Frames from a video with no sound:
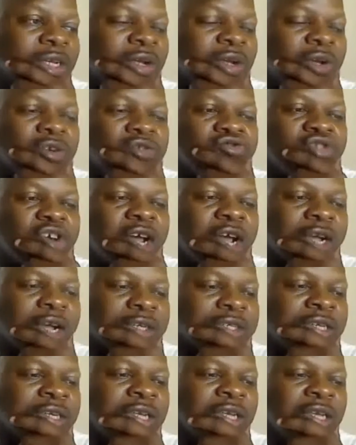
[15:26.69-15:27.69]

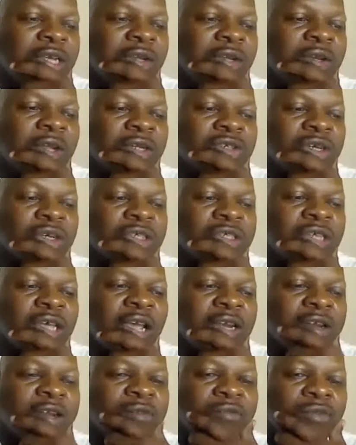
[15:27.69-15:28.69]
contract that you're
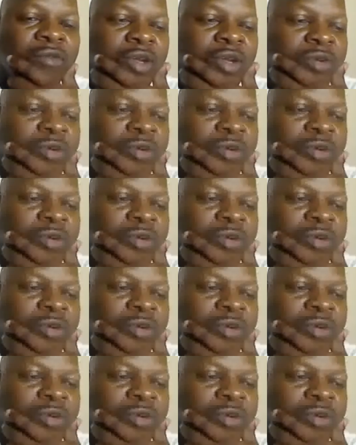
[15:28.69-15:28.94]
signing for the